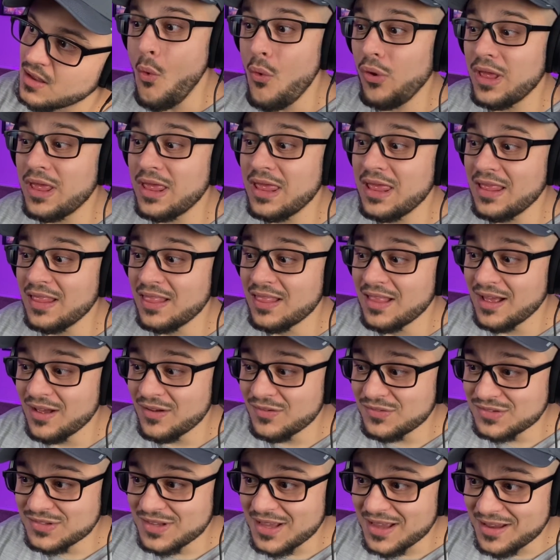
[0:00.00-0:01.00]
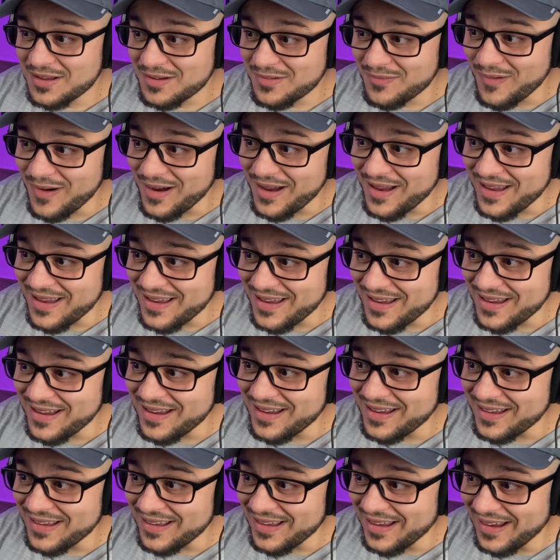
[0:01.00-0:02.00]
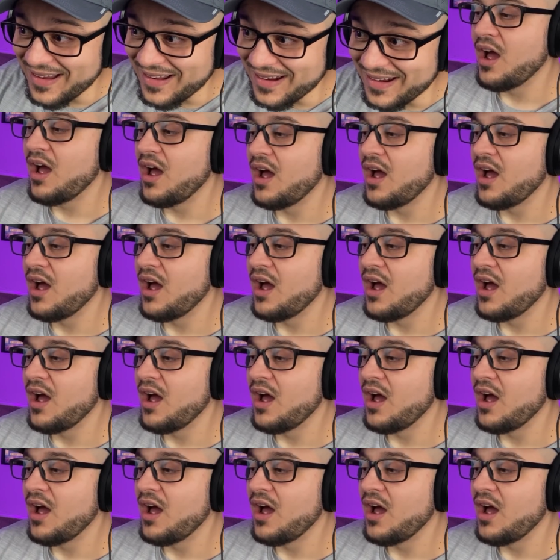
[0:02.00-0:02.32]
He loves that Gwaine.